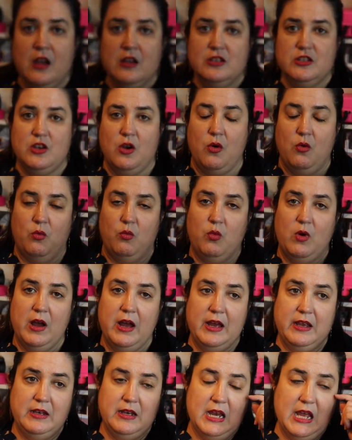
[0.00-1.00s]
So
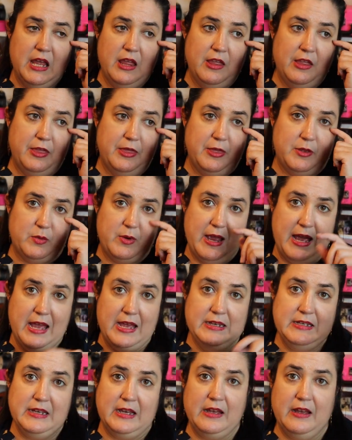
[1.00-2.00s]
1
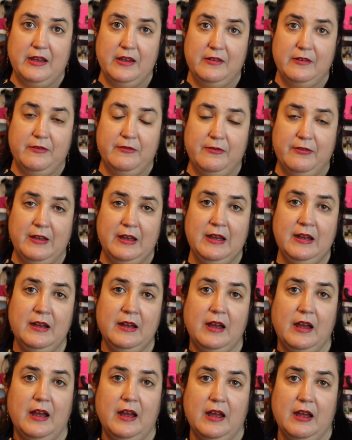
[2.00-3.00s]
thread of
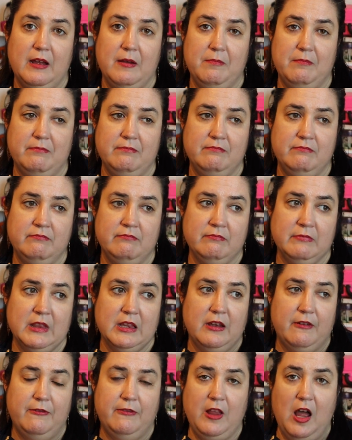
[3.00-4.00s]

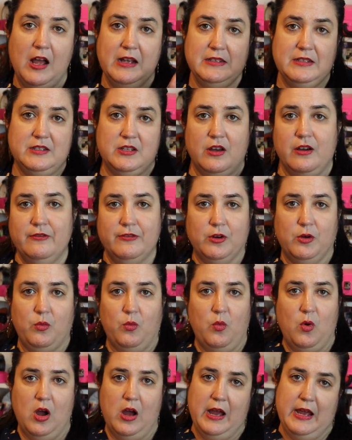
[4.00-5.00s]
floss over
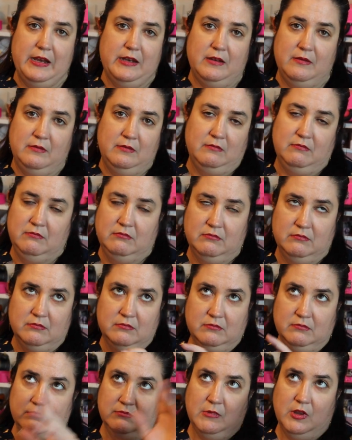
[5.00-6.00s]
1
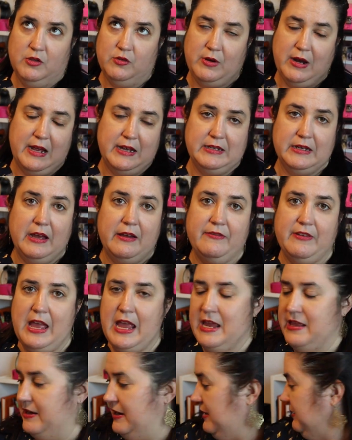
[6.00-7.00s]
thread of
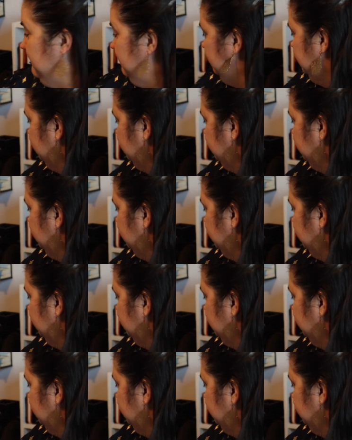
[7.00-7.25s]
Aida.